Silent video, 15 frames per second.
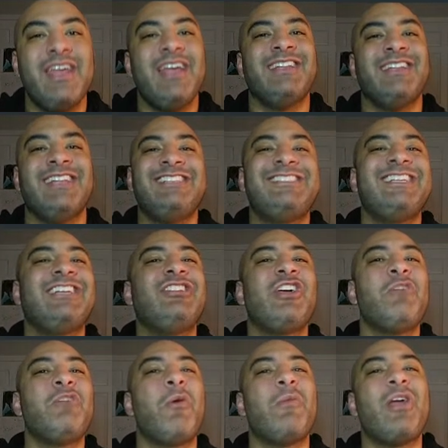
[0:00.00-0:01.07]
Let's take a look at
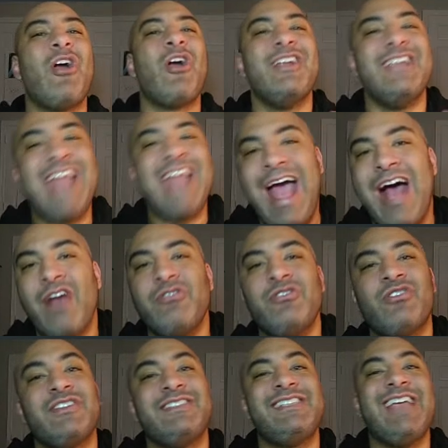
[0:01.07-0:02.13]
where we are now. You're
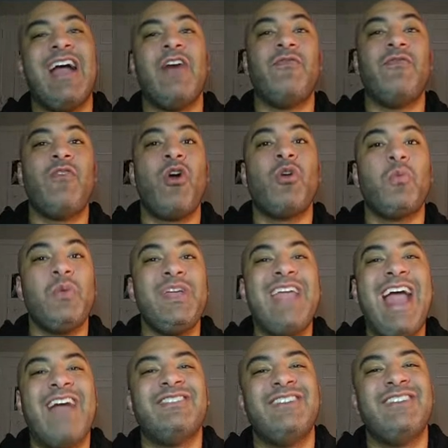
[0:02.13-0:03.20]
going to see how far we
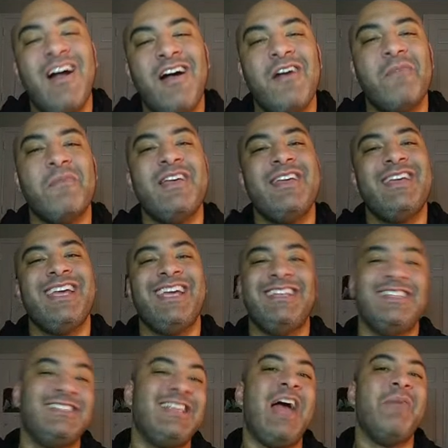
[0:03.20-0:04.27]
have come in the
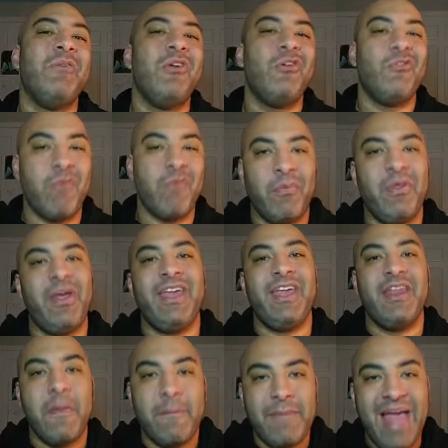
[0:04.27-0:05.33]
time we've been playing
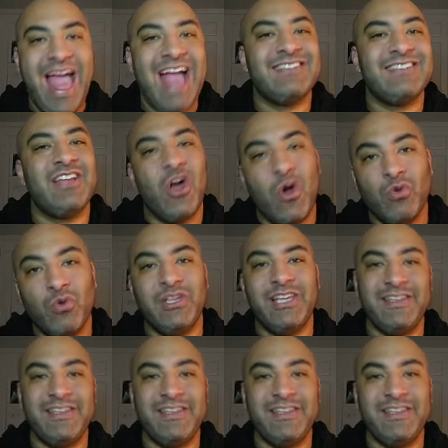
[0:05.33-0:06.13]
packs only.